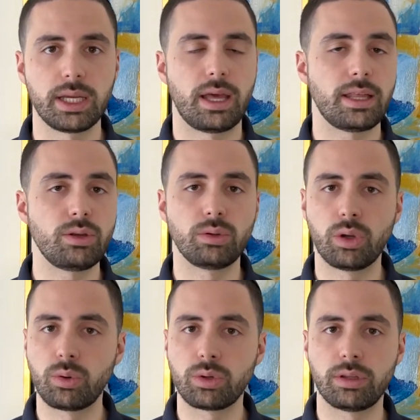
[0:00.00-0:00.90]
And then you
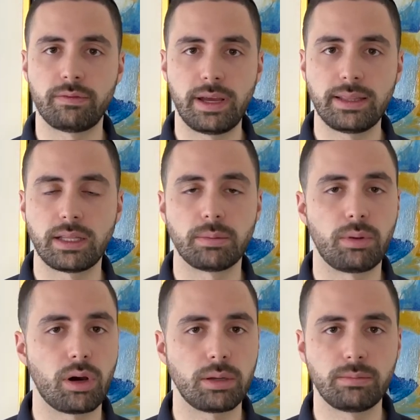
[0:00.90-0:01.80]
lower the vent at the
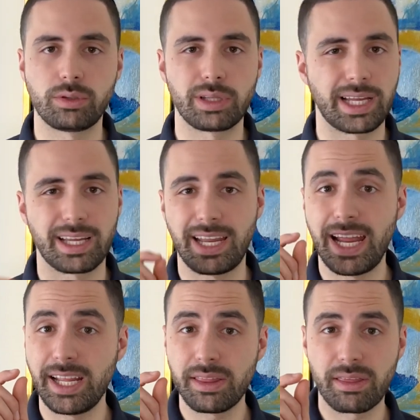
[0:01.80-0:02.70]
bottom to like an
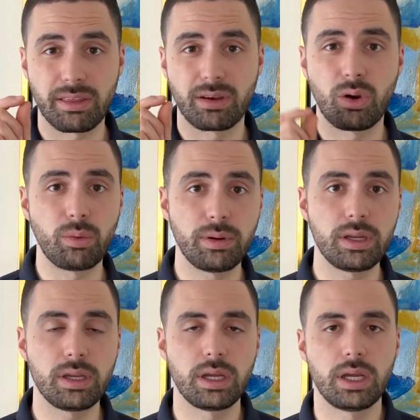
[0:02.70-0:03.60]
1/8
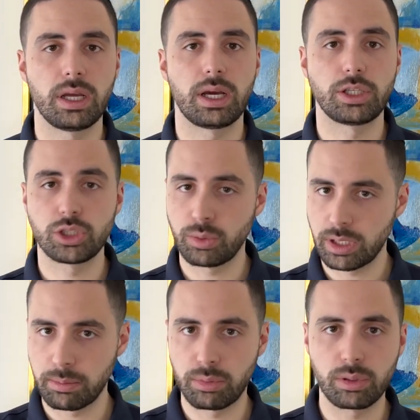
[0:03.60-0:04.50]
open, just so it
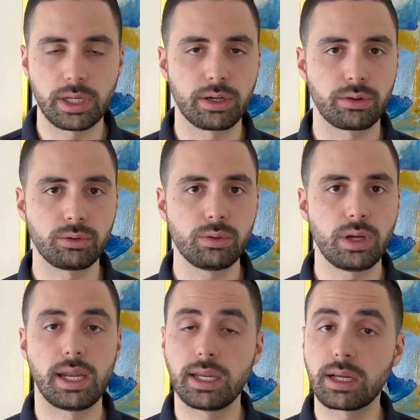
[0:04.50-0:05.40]
can pull air through.
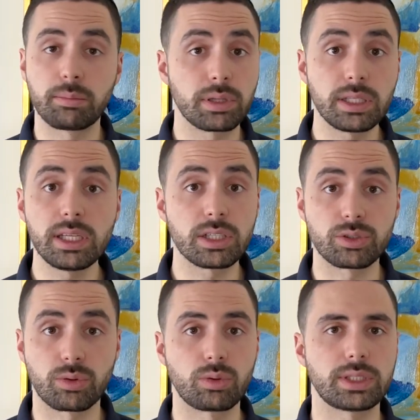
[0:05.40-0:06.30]
And it completely
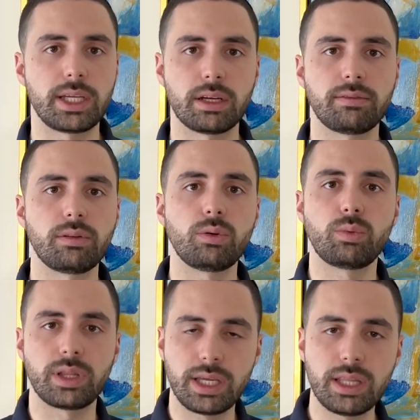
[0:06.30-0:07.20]
controls the airflow
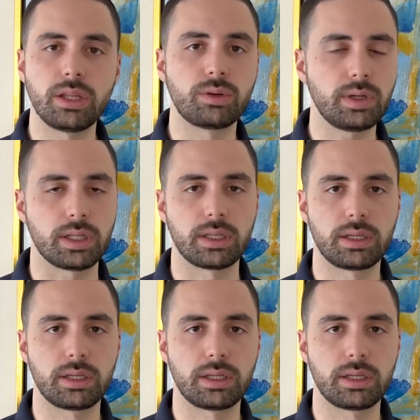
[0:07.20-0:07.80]
within the grill.